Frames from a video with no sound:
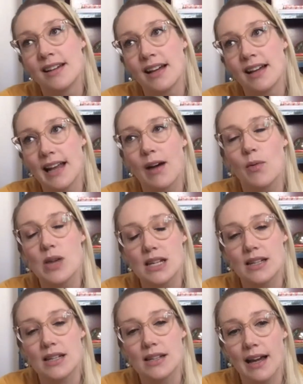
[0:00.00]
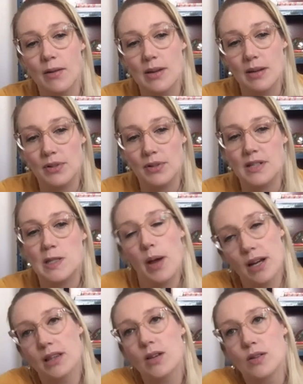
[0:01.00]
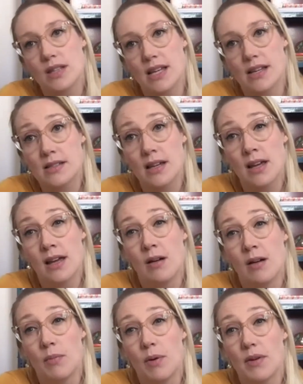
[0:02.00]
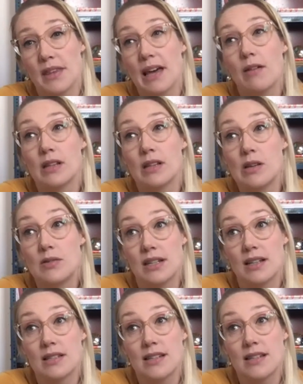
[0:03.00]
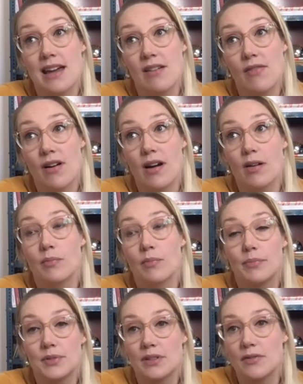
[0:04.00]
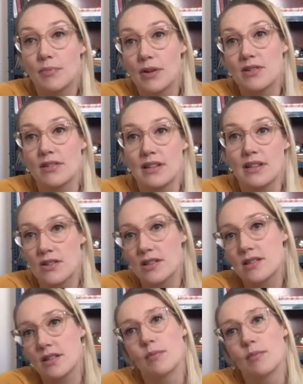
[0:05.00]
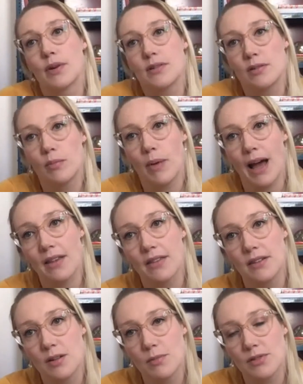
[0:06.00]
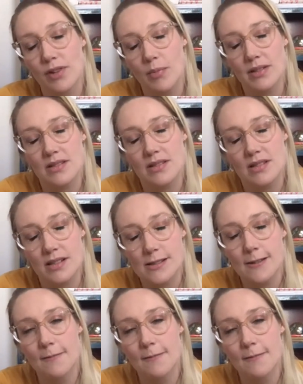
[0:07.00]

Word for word: and how we can how we can participate in those things but without losing sight of our own sort of personal interests and personal path in terms of our businesses.